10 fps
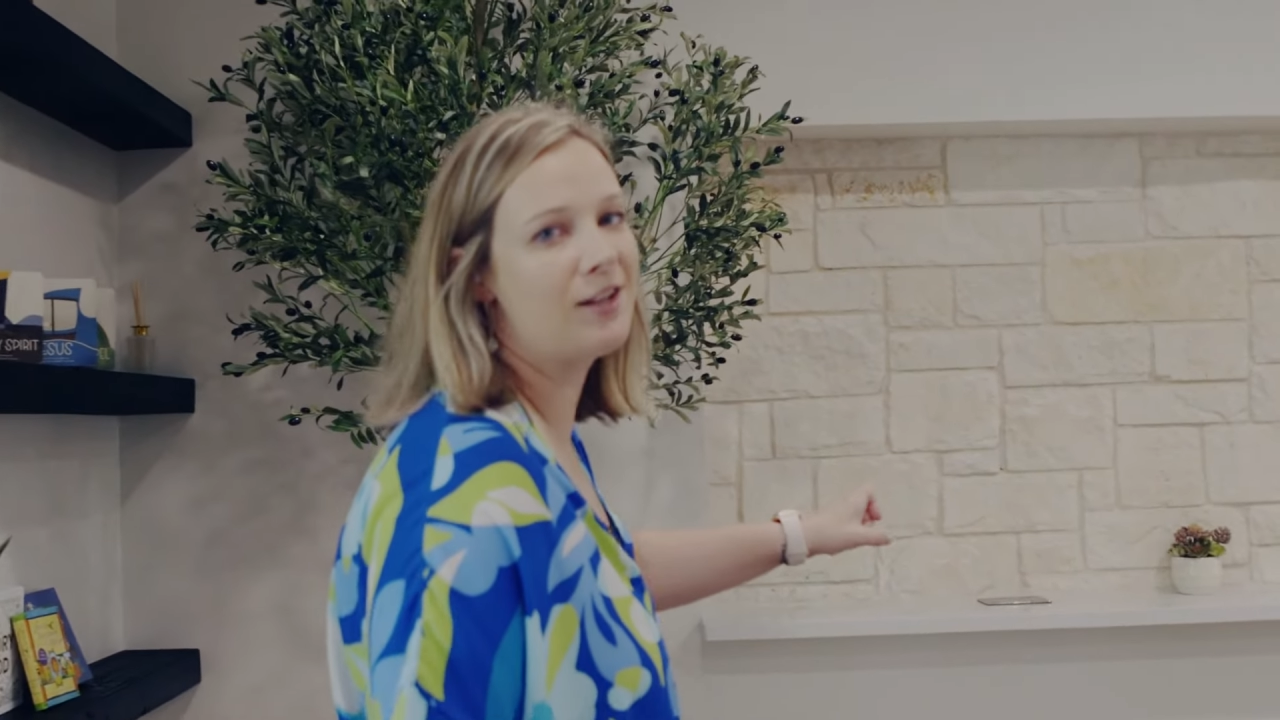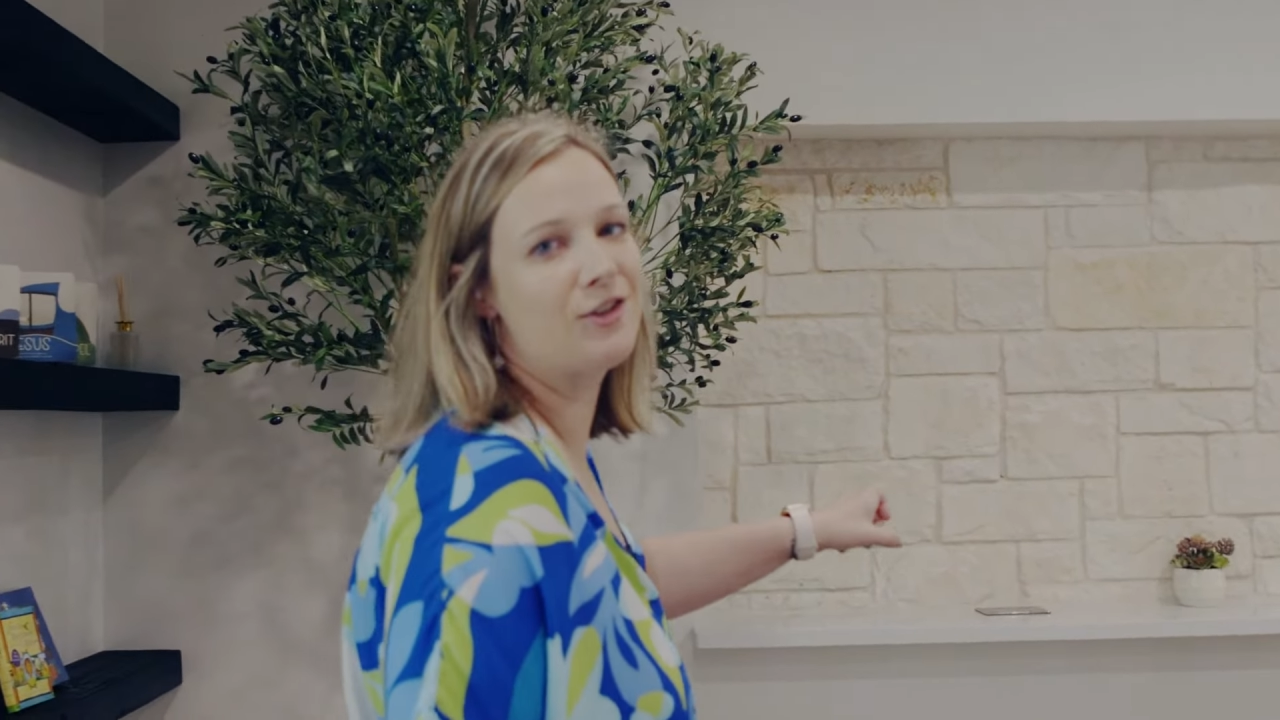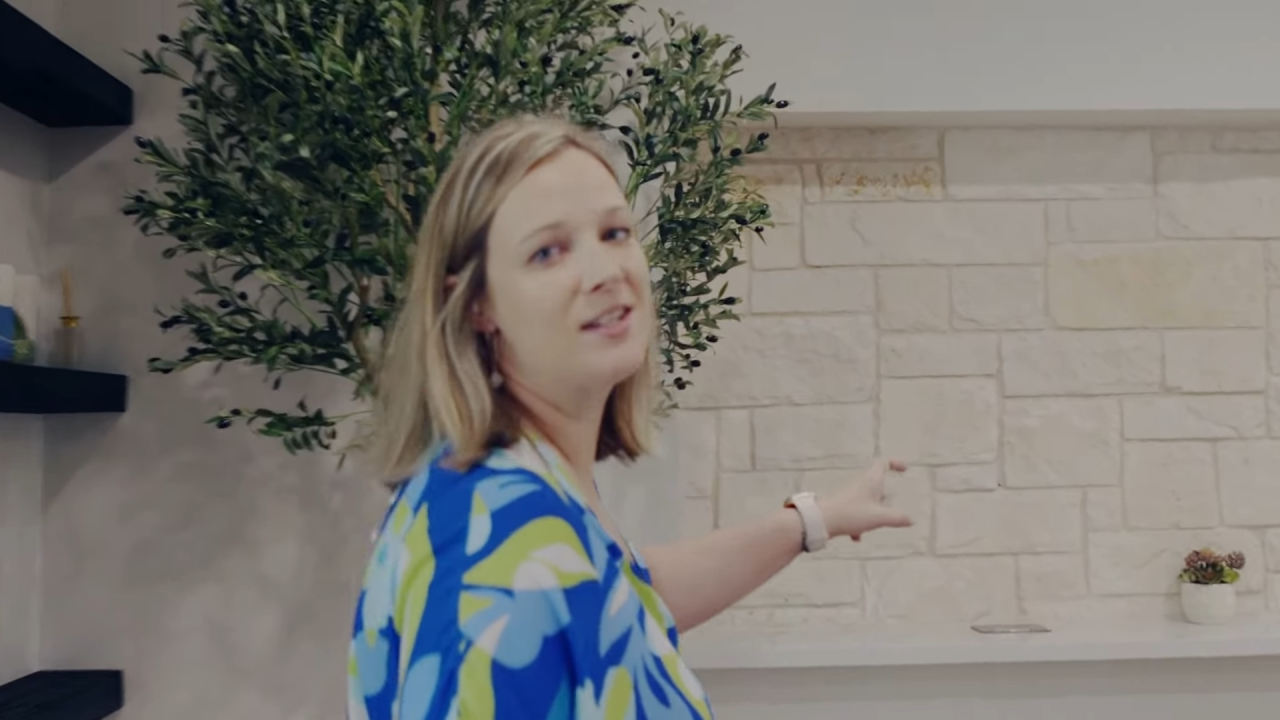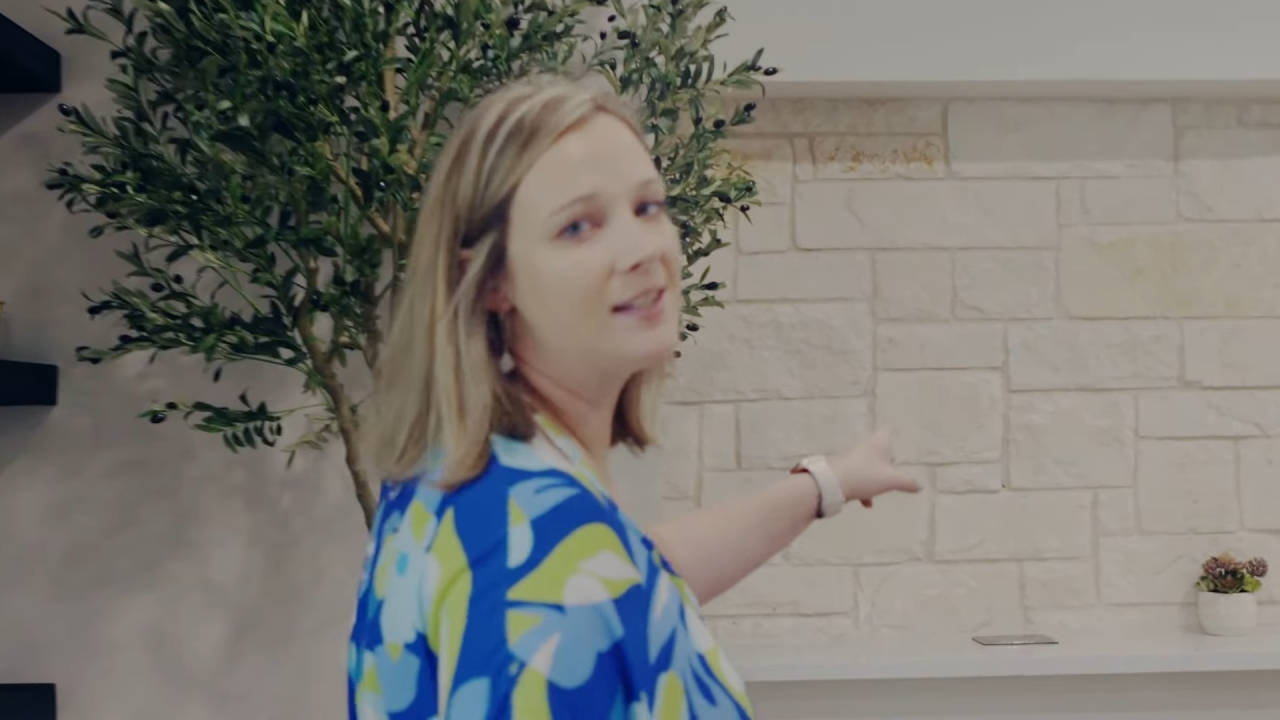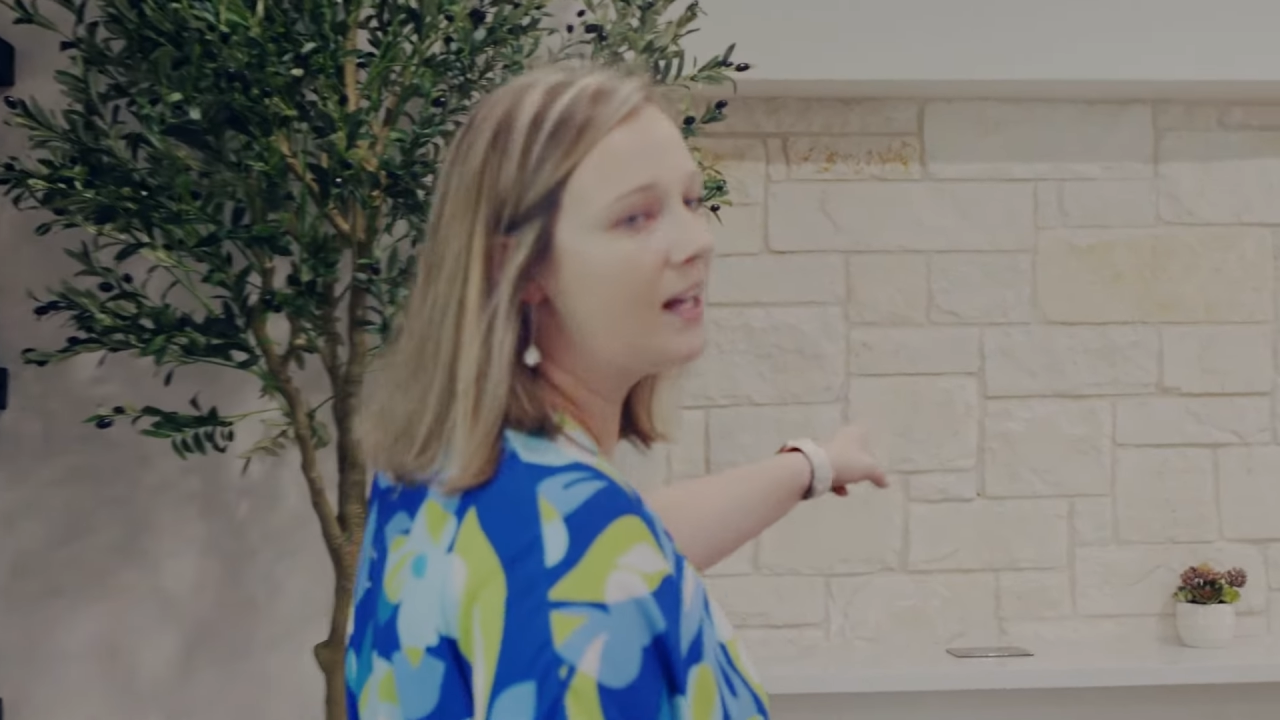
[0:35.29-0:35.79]
that
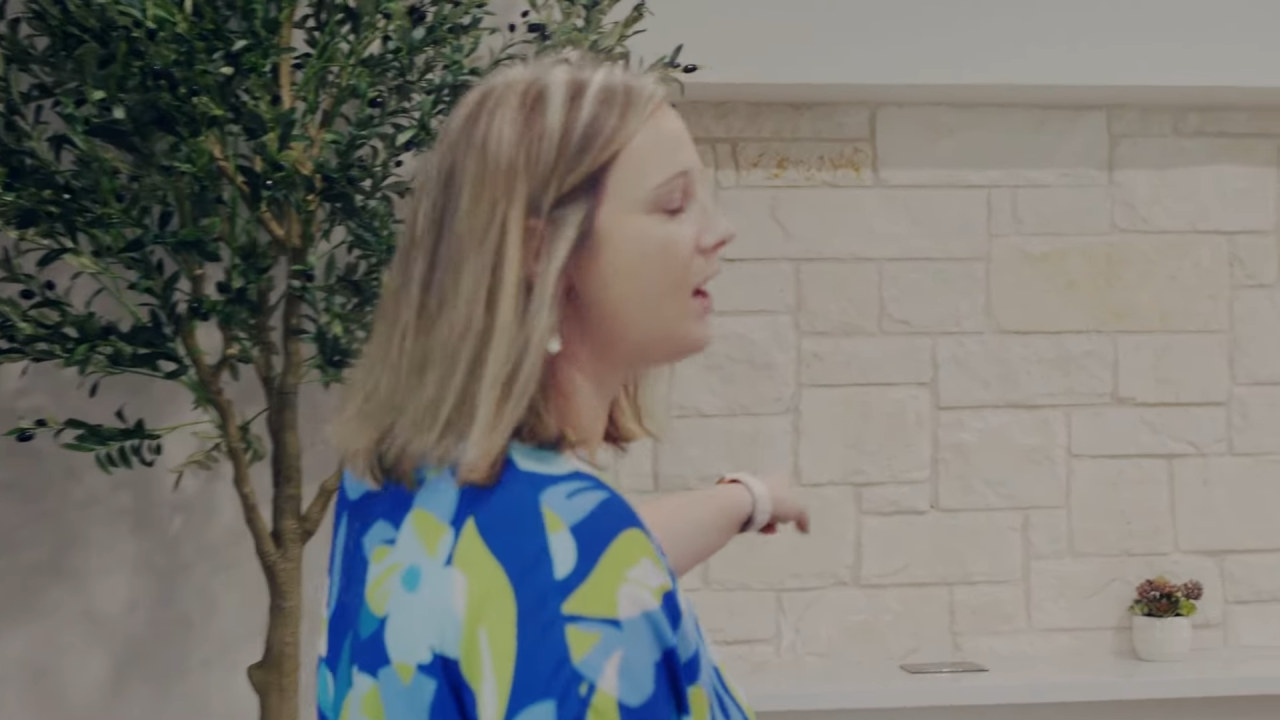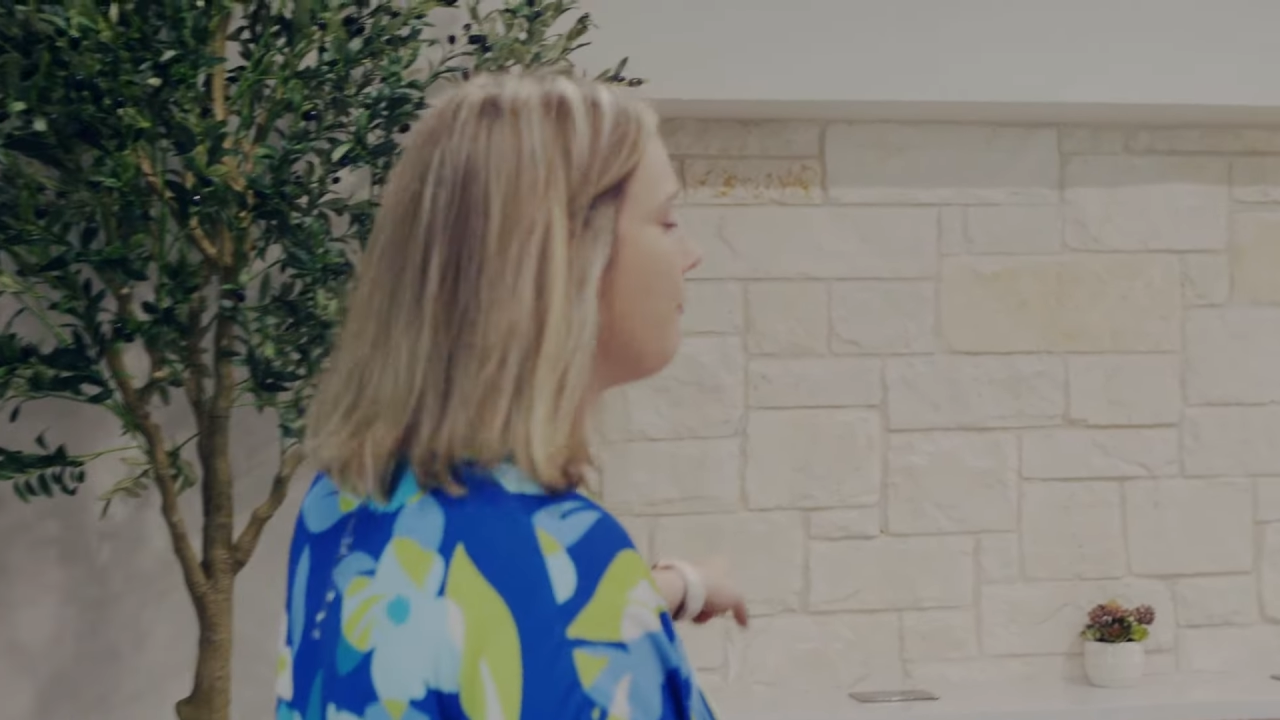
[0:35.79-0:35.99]
are set